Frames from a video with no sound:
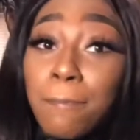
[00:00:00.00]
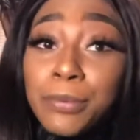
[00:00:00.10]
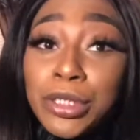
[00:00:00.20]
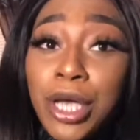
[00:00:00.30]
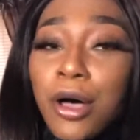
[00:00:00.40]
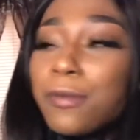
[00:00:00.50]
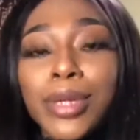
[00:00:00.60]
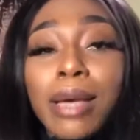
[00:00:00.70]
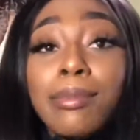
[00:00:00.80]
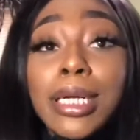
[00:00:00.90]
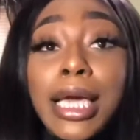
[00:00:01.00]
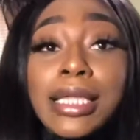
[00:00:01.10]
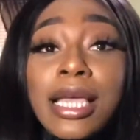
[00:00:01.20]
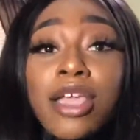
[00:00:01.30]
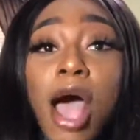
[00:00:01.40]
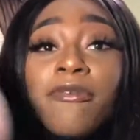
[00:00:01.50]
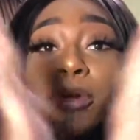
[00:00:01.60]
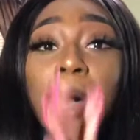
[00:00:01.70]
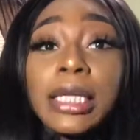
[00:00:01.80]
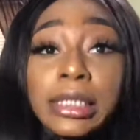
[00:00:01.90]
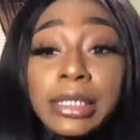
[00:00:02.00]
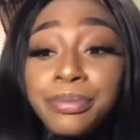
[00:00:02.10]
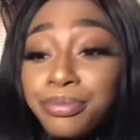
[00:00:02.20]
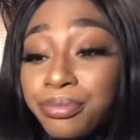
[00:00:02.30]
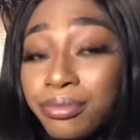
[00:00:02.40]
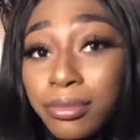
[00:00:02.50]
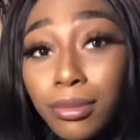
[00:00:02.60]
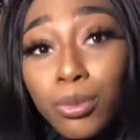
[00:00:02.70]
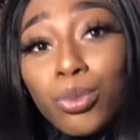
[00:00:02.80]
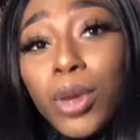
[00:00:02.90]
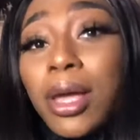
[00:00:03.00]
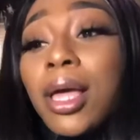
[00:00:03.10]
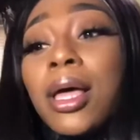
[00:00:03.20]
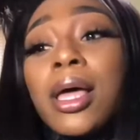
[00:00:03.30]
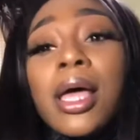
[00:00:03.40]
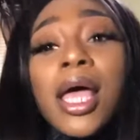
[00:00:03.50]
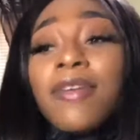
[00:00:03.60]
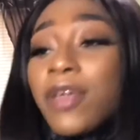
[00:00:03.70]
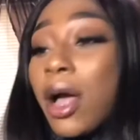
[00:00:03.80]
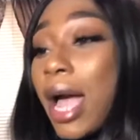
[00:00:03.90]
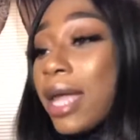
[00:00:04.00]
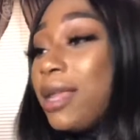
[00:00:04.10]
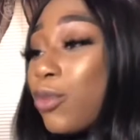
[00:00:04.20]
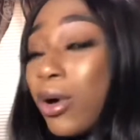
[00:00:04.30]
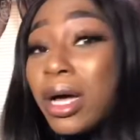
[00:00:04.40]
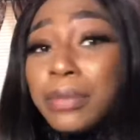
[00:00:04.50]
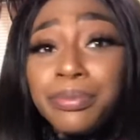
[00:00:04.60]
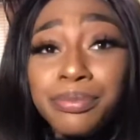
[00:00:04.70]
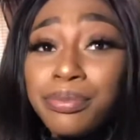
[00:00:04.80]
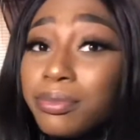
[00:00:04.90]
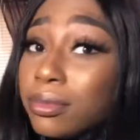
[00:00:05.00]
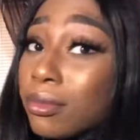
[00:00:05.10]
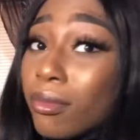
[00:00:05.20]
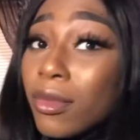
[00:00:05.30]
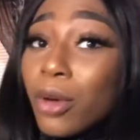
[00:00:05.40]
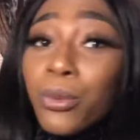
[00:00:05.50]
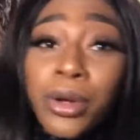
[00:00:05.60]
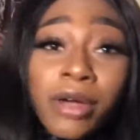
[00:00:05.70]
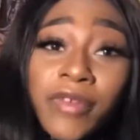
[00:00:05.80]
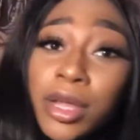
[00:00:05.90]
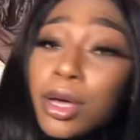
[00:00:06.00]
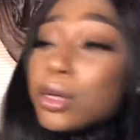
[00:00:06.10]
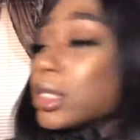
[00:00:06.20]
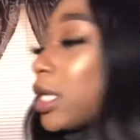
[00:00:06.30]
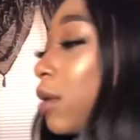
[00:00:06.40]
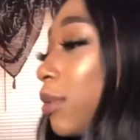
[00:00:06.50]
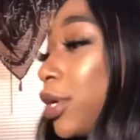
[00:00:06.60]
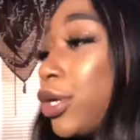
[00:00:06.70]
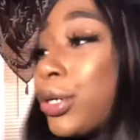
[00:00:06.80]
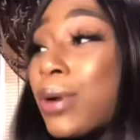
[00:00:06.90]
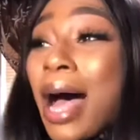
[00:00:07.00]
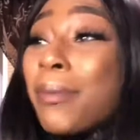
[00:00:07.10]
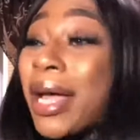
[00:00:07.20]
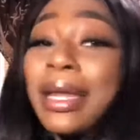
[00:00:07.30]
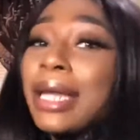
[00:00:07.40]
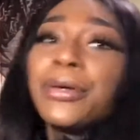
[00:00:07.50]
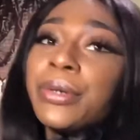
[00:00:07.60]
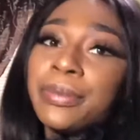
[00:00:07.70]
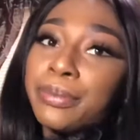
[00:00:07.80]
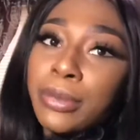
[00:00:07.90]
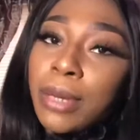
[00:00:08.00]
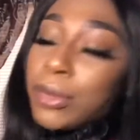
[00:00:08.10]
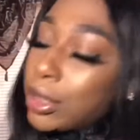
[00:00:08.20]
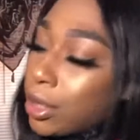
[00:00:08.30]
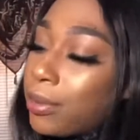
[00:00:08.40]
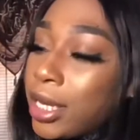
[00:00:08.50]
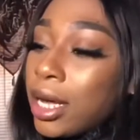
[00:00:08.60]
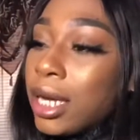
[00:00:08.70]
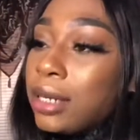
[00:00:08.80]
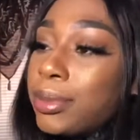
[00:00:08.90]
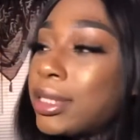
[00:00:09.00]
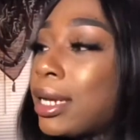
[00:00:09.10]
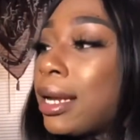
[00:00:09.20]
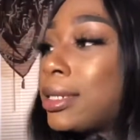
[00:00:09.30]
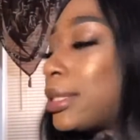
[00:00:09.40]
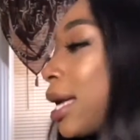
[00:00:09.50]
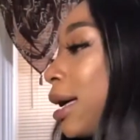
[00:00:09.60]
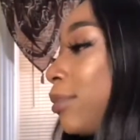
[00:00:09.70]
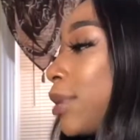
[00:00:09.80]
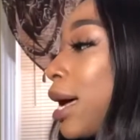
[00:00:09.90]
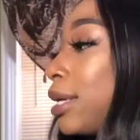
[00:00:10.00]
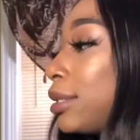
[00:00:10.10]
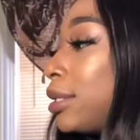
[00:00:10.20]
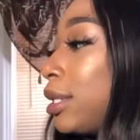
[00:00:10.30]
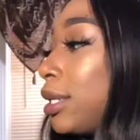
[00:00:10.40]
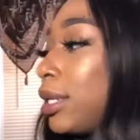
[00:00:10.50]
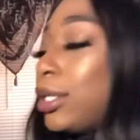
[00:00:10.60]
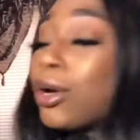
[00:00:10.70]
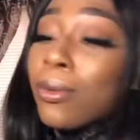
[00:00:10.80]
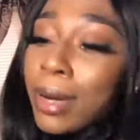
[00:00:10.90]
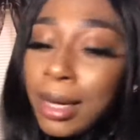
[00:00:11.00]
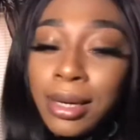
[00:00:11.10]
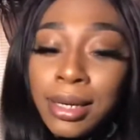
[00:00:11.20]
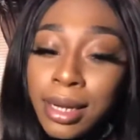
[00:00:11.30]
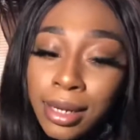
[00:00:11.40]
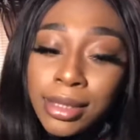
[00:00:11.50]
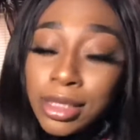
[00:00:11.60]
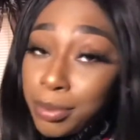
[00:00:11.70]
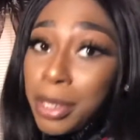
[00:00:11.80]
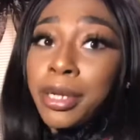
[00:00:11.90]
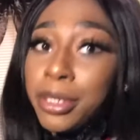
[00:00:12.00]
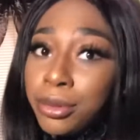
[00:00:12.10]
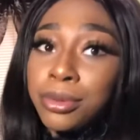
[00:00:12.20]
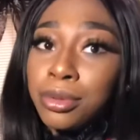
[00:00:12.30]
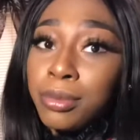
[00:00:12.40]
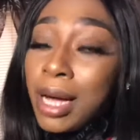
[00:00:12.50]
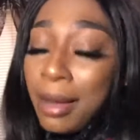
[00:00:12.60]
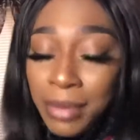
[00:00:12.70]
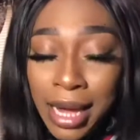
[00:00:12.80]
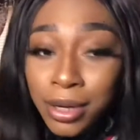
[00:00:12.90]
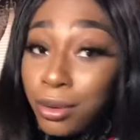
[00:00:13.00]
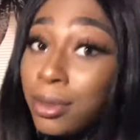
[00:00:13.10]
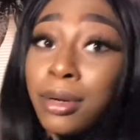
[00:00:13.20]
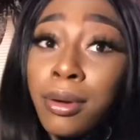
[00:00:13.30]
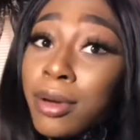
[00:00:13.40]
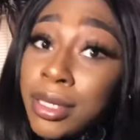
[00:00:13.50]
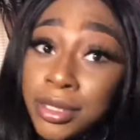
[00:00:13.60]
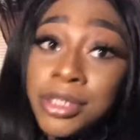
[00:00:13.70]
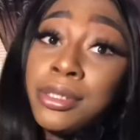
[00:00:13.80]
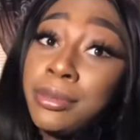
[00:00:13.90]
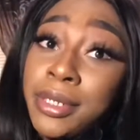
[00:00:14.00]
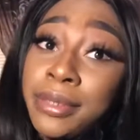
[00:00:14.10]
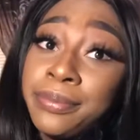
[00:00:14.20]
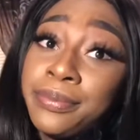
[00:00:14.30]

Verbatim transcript: So, but yeah, thank y'all for watching. If y'all got any more weird videos that y'all want me to do, I might not do them. I'm just going to be 100% honest. I am not your regular, regular schmegular YouTuber. I'm not doing no crazy shit on here.